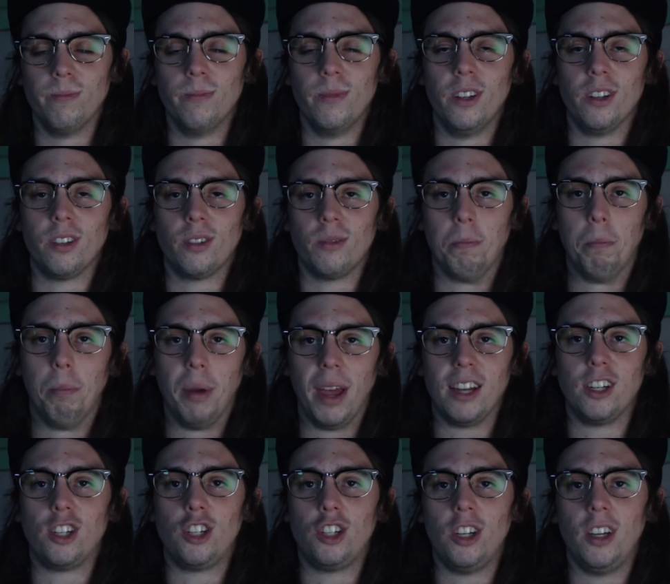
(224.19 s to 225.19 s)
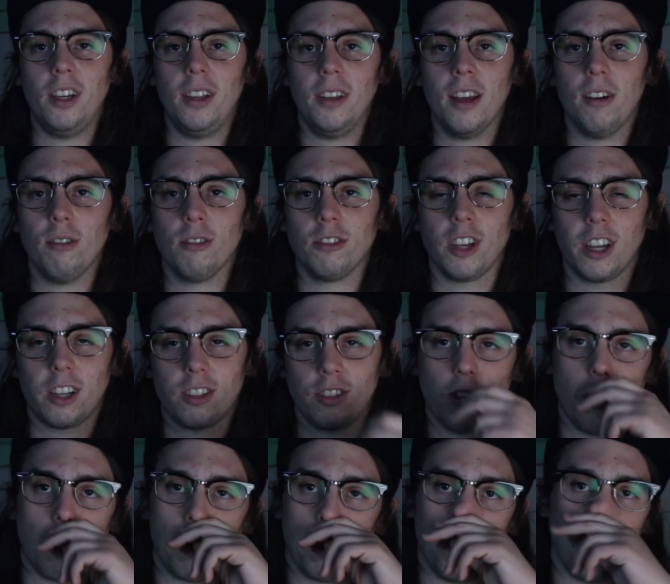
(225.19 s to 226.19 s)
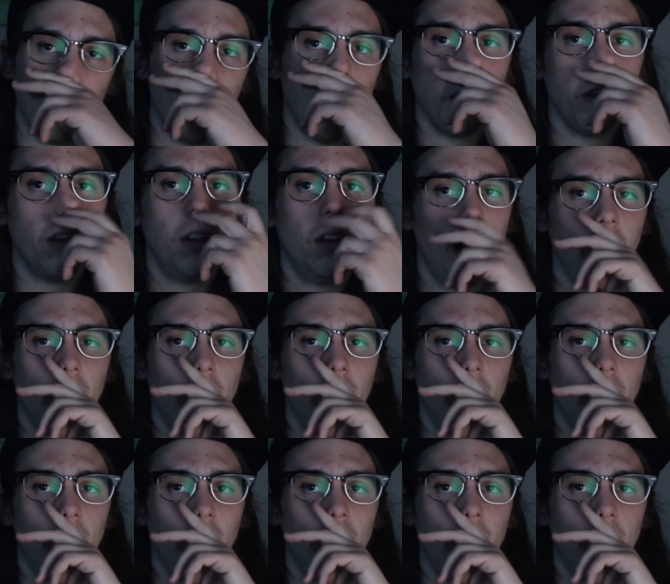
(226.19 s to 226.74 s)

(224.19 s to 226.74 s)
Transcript: this bed sheet that was soaking wet,